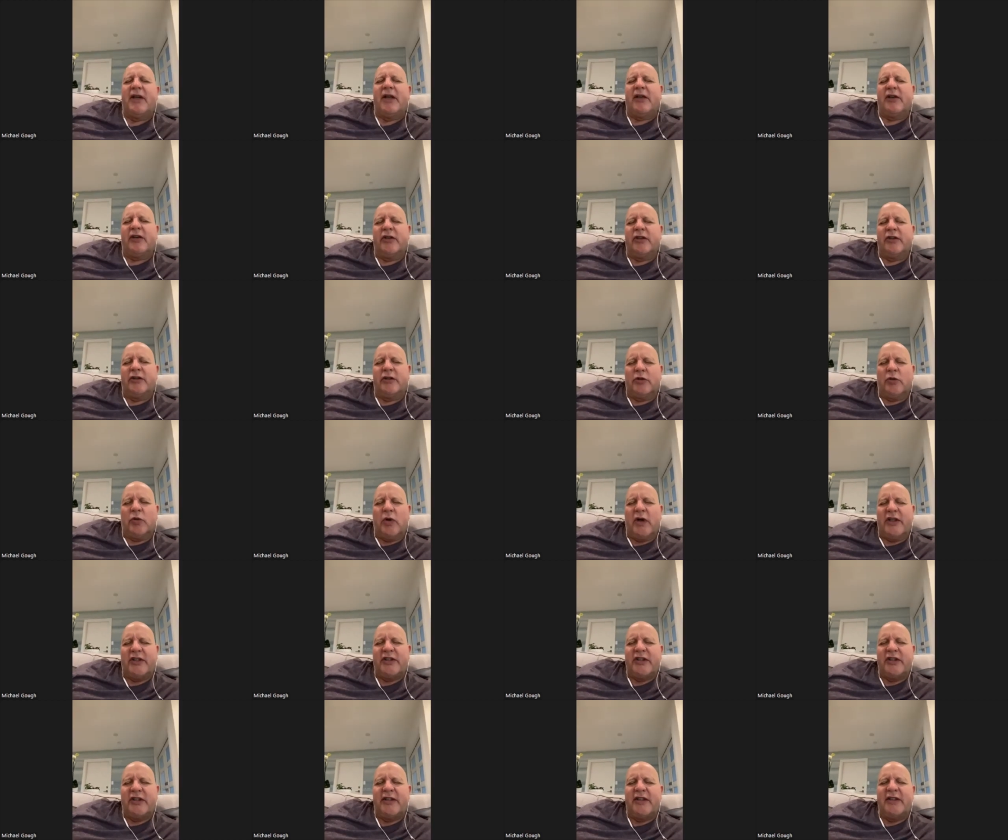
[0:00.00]
a good
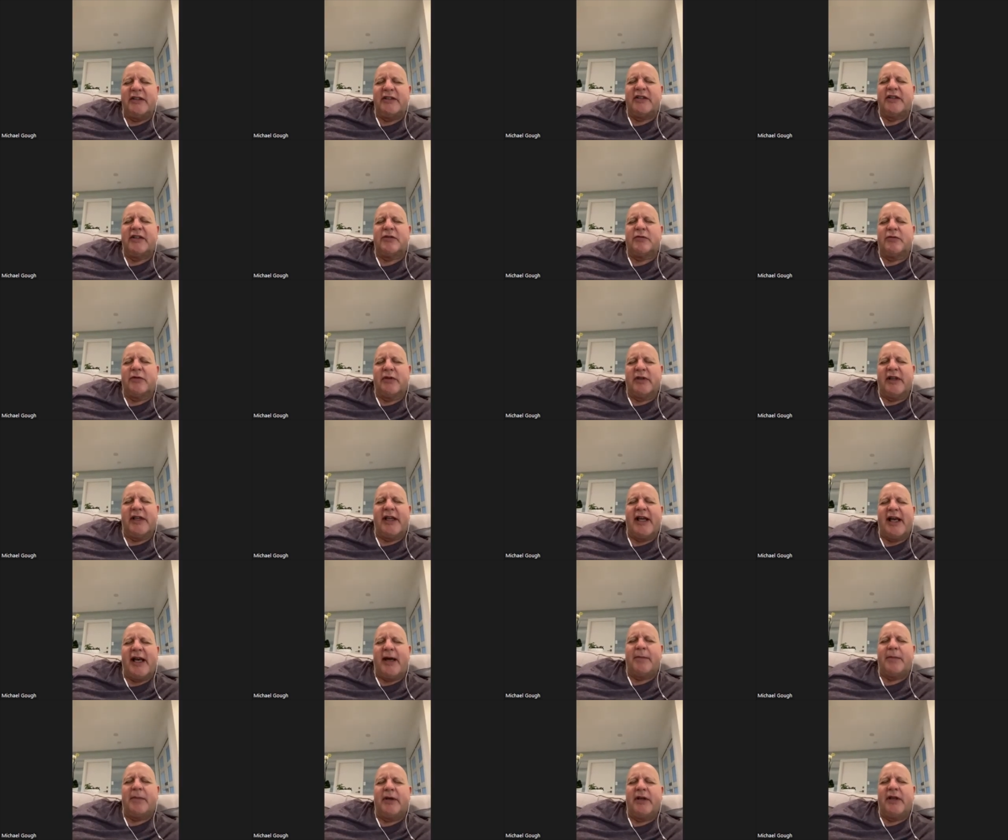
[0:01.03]
question? Is this really
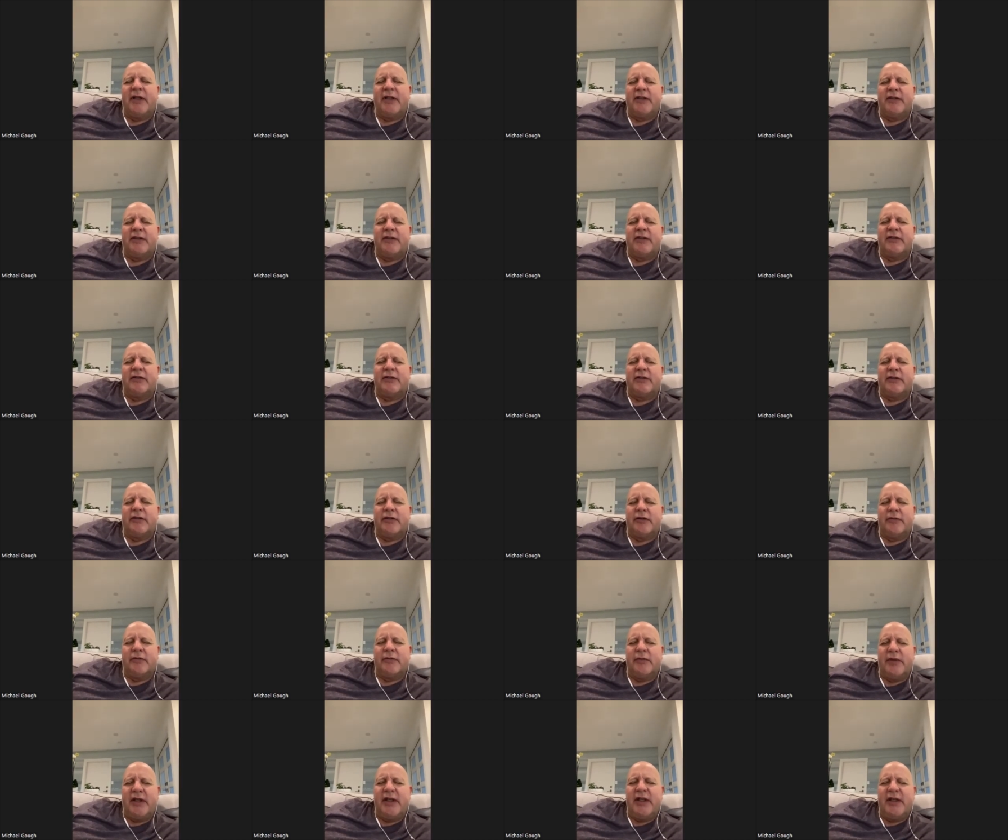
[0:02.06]
happening to
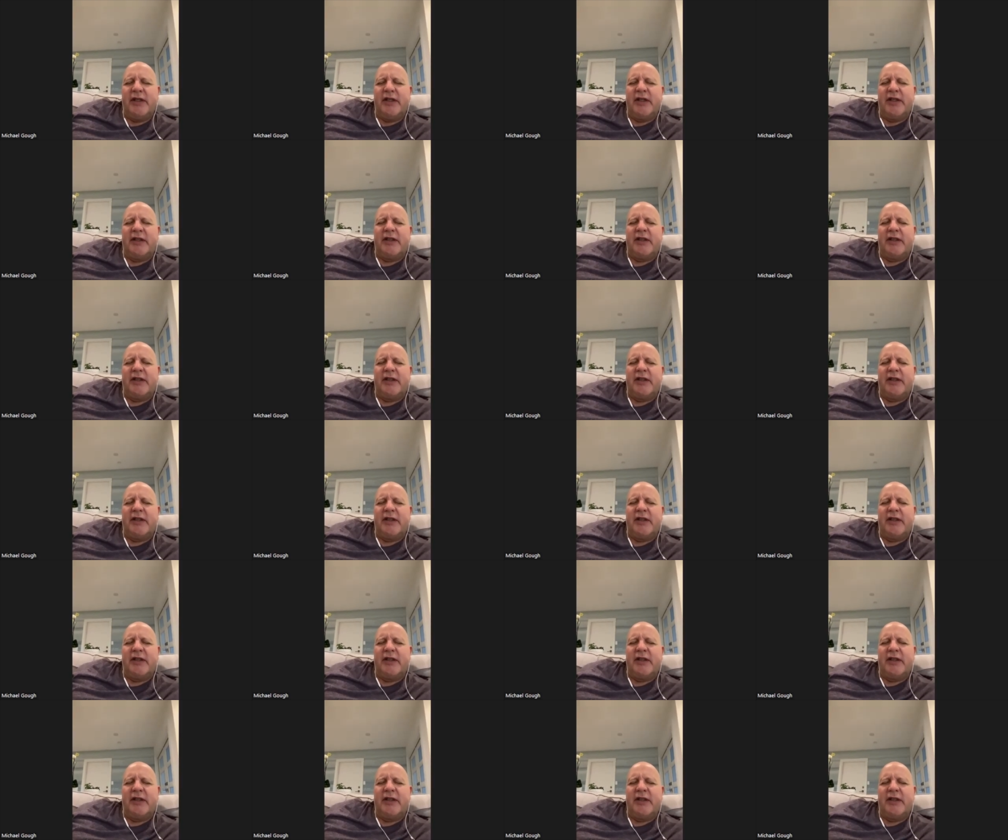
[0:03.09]
me?